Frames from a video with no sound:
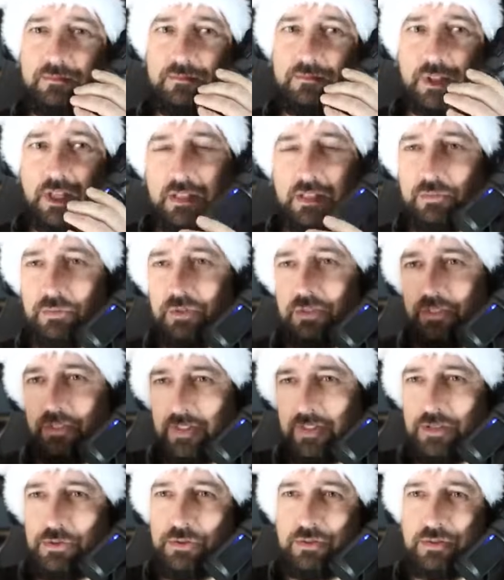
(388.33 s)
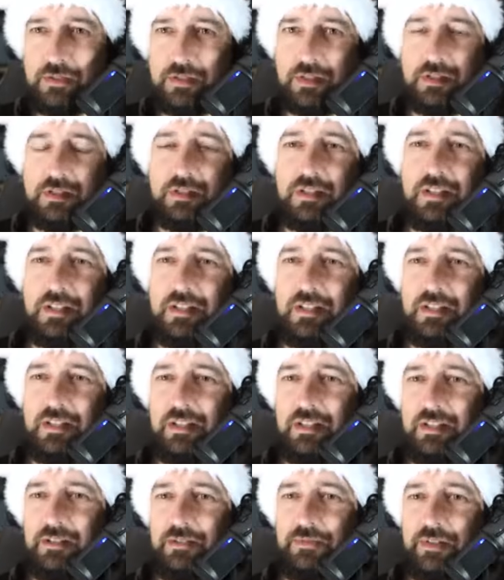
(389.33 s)
it will eventually
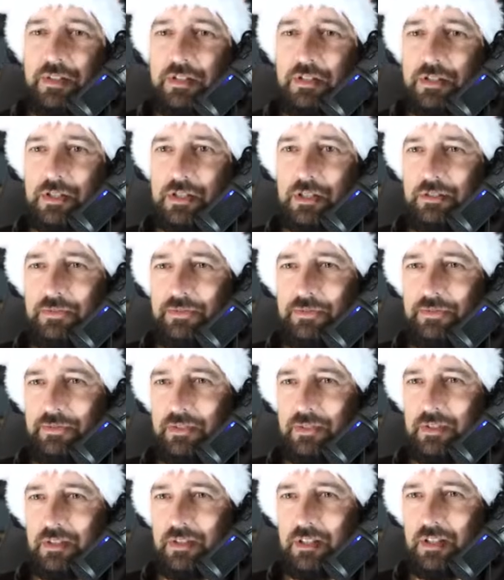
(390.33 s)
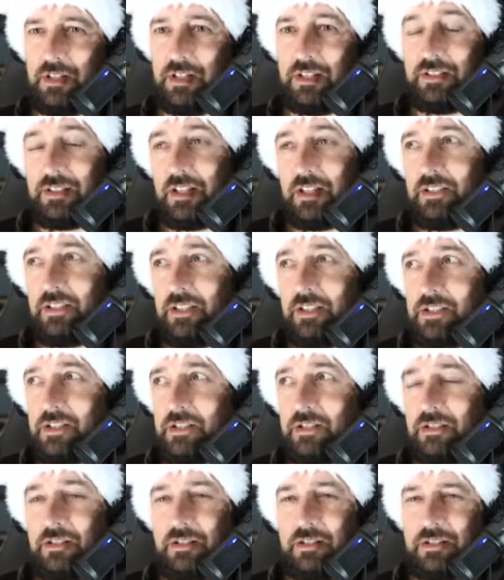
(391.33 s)
finish if unless
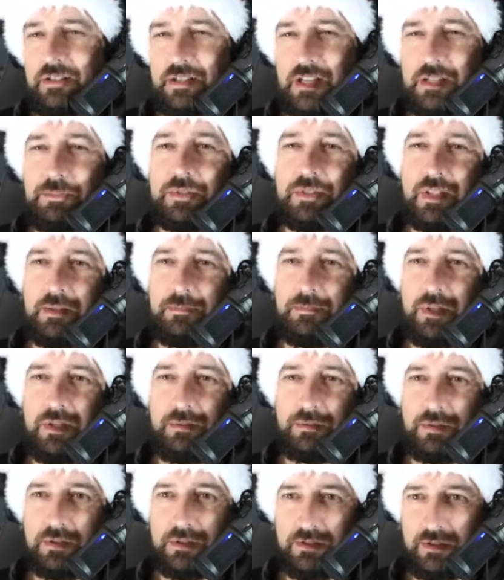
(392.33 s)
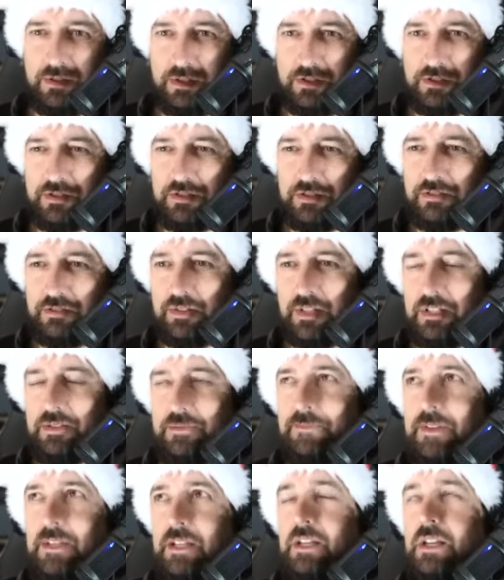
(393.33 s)
statement timeout is reached, right?
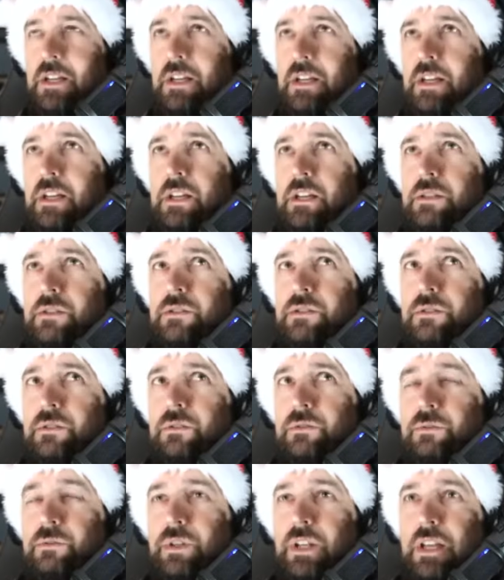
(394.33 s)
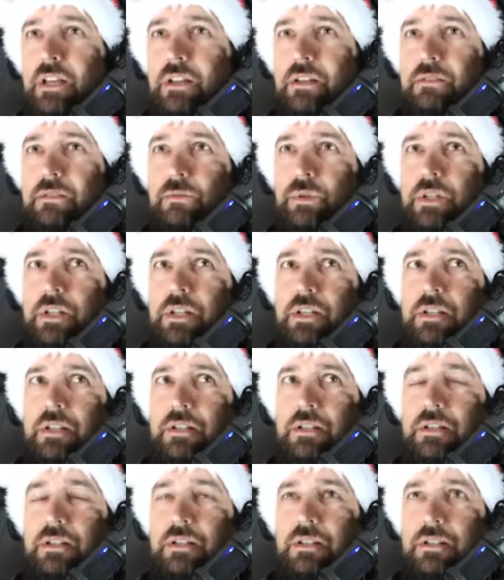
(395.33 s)
So okay, we
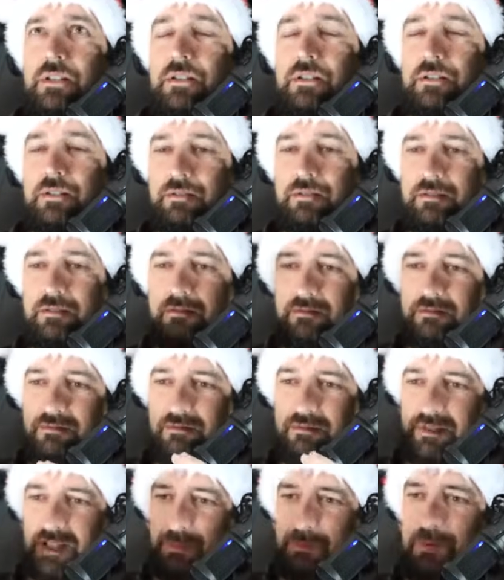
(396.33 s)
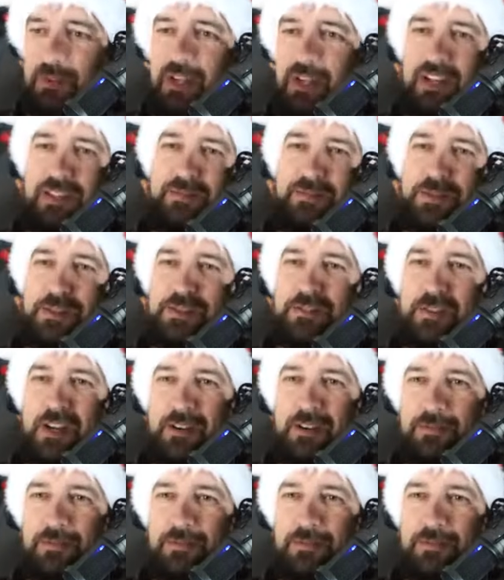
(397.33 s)
applied this uh,